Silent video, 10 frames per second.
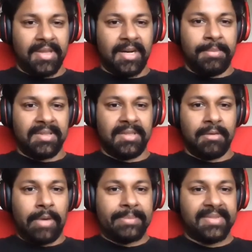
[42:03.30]
that are built
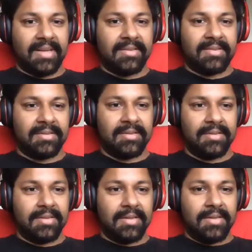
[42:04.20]
into websites.
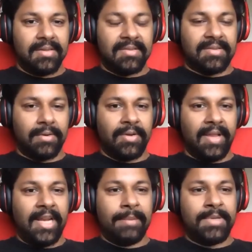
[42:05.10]
So
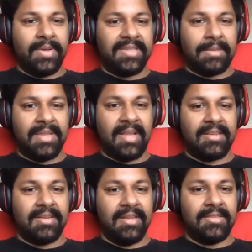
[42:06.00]
you'll end up doing something
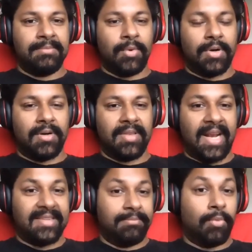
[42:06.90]
that has
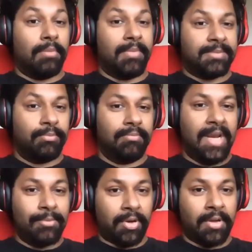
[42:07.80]

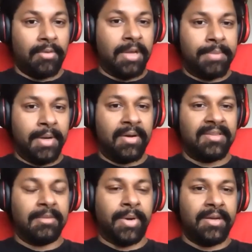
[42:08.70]
many more code
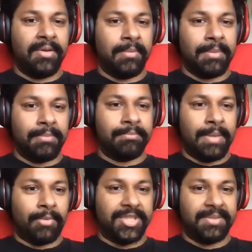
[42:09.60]
components. You'll probably do a little
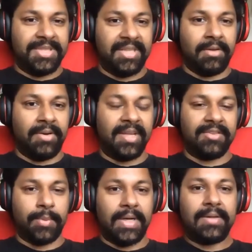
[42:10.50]
bit more machine learning
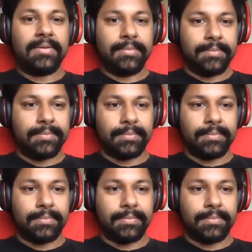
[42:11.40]
as well.